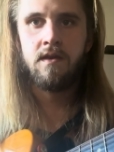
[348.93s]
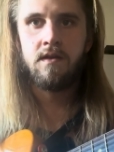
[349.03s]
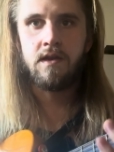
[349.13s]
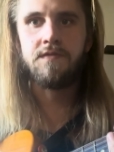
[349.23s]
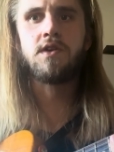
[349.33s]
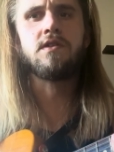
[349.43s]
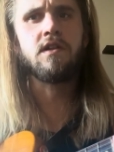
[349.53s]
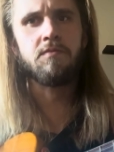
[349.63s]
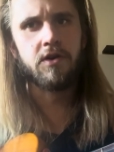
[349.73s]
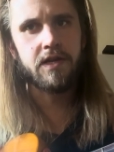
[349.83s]
gives you a
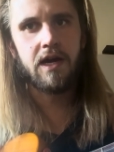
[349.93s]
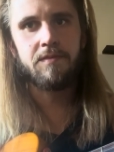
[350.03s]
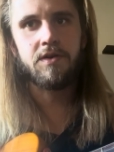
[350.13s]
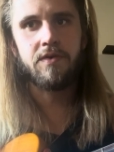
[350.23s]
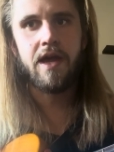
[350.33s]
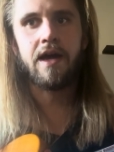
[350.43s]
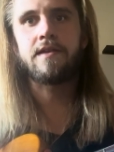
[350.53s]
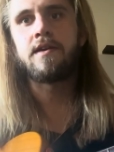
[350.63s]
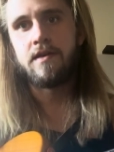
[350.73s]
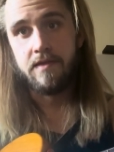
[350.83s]
little more time to react.
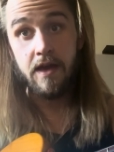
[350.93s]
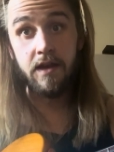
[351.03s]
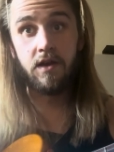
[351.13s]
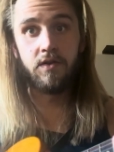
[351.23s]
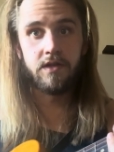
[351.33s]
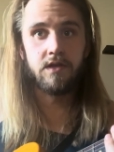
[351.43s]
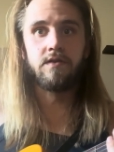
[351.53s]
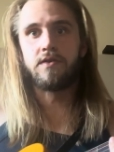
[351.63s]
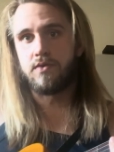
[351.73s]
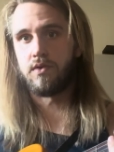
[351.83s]
Then go to 2
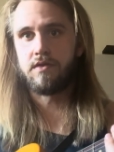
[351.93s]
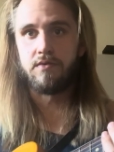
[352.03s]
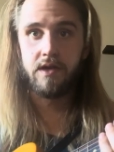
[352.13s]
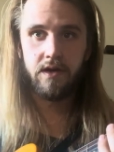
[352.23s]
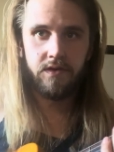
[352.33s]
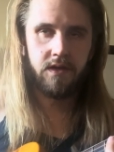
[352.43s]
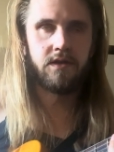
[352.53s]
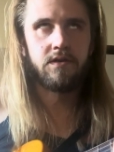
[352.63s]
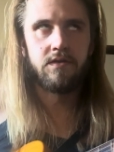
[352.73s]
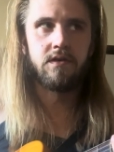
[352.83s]
notes or 3 notes.
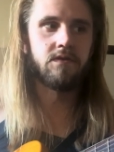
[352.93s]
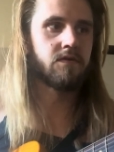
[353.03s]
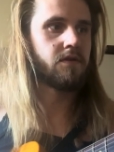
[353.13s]
Let's do 2.